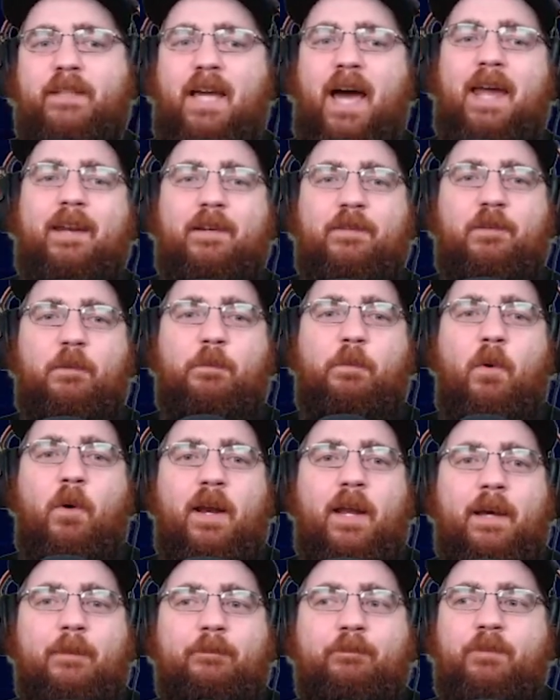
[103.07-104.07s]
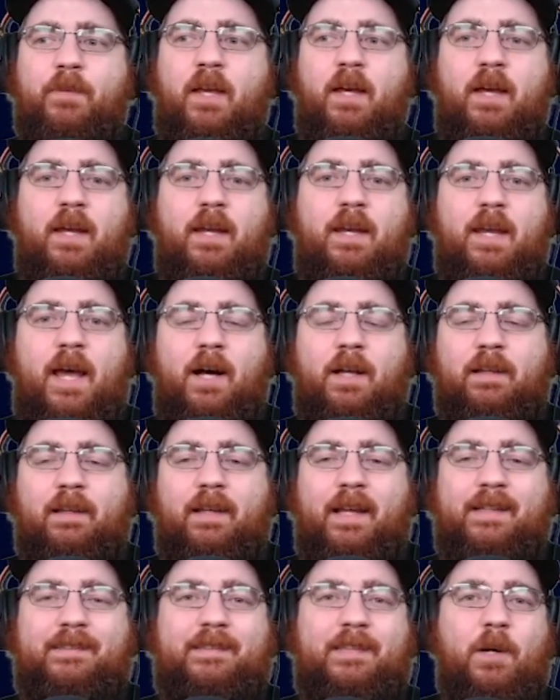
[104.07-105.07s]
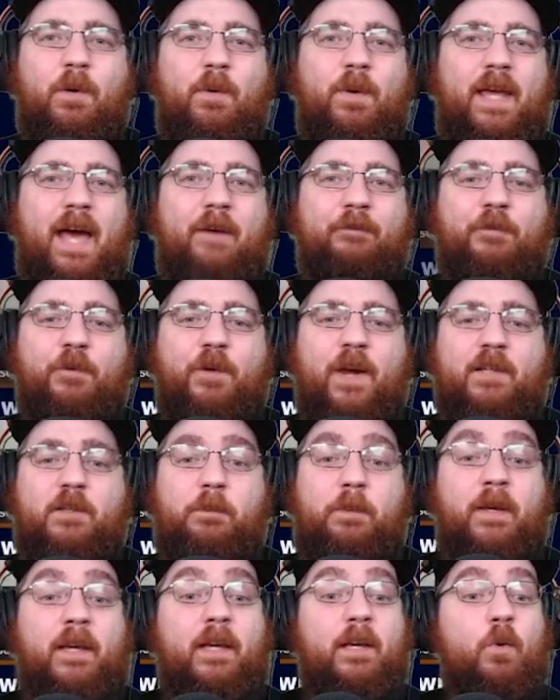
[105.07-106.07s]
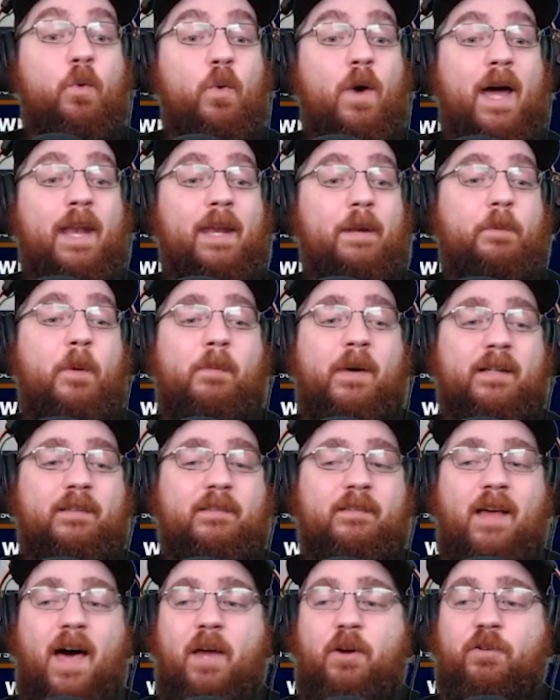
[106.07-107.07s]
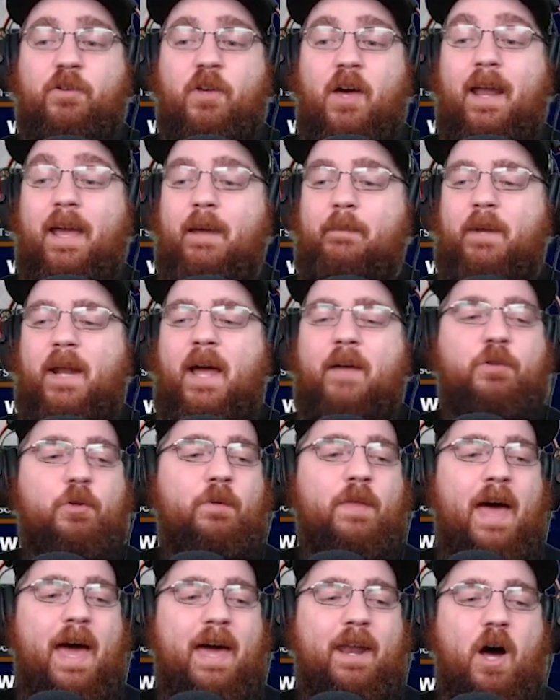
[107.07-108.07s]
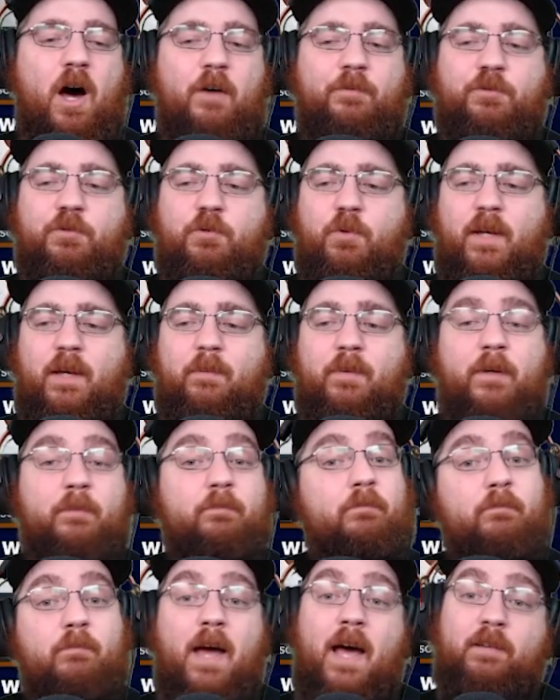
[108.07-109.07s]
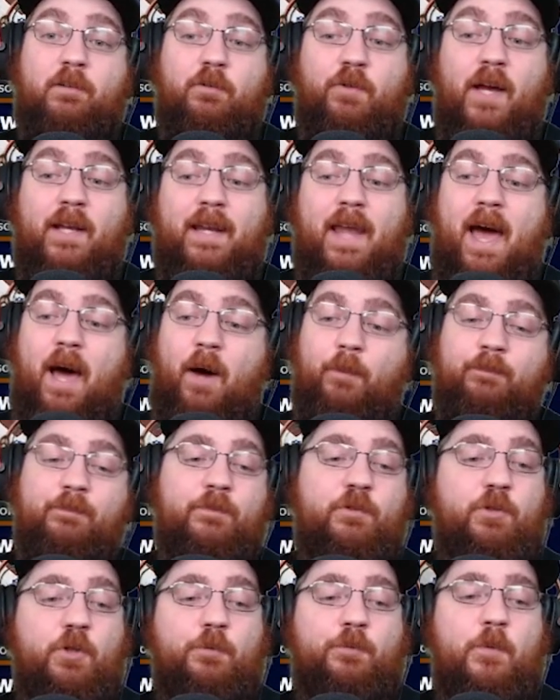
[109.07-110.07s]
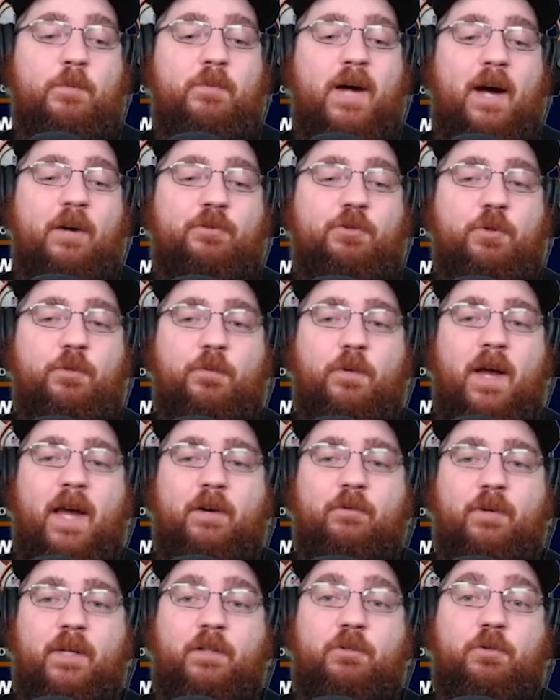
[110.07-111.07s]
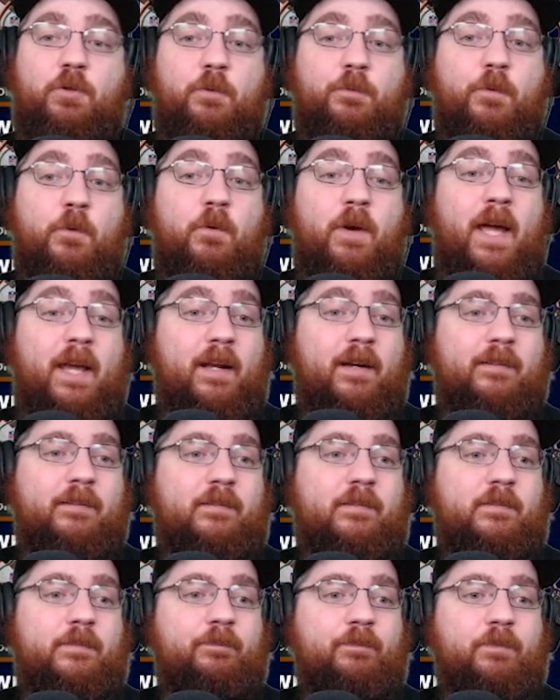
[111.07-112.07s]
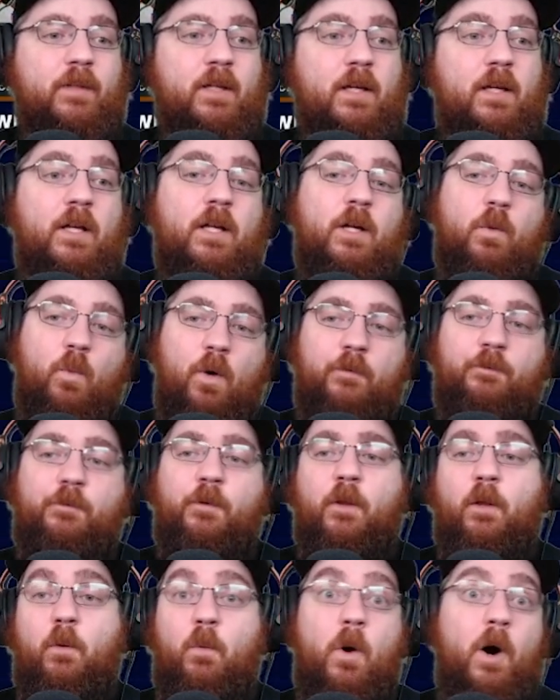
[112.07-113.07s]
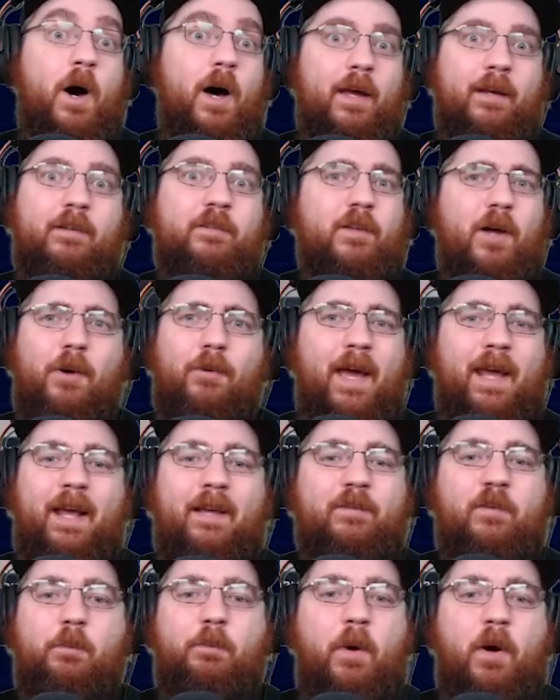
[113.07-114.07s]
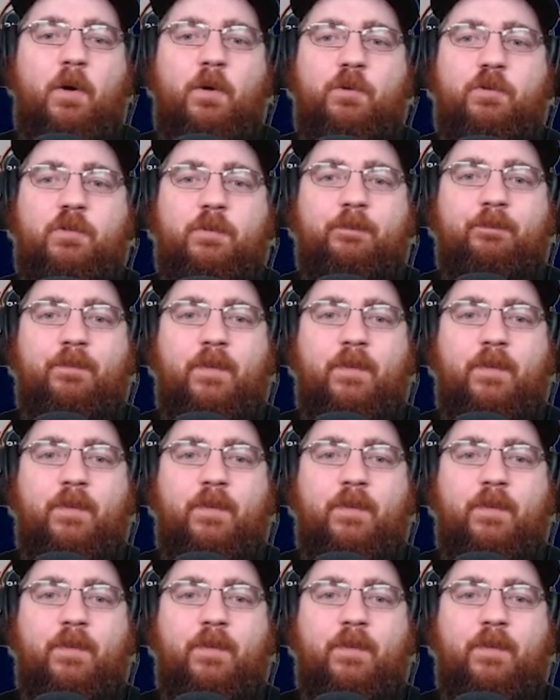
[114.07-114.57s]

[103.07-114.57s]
Kind of disappointing. Now let's see what we have for XP. Ooh, I didn't put my sliders on. I am gonna have to do that off screen, but as of right now, two for Brown, two for Henry, two for Radunz. One for Lewan is all right, I suppose.